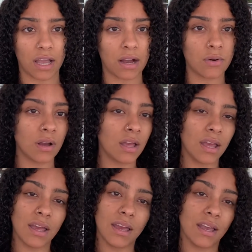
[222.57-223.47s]
out,
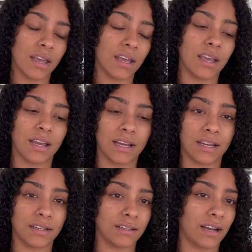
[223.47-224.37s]

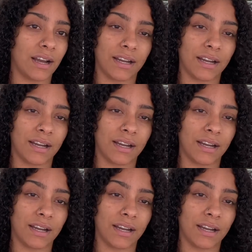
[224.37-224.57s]
and